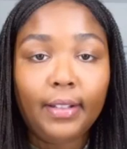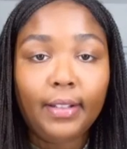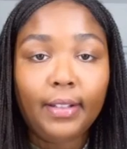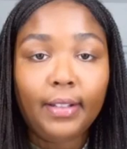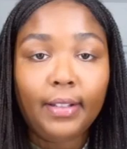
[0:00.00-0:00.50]

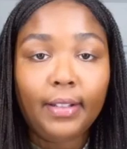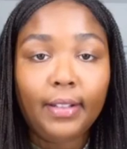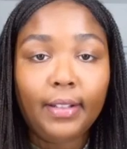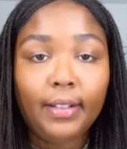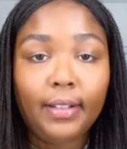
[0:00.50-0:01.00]

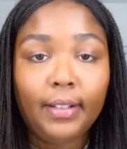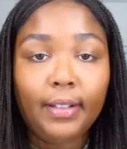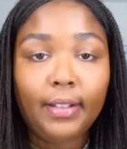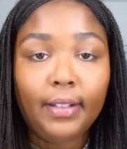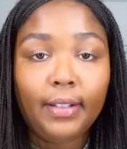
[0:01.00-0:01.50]

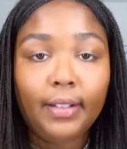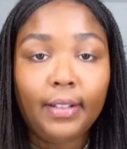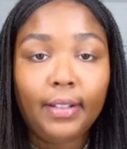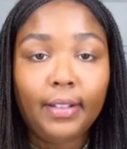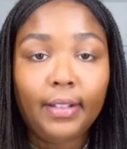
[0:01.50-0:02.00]

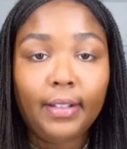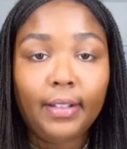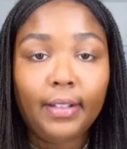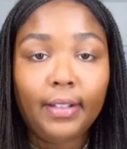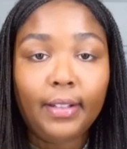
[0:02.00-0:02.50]

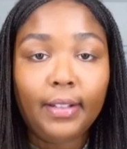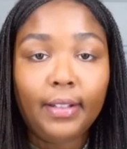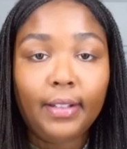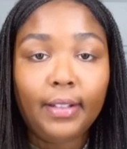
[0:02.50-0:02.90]
[no speech]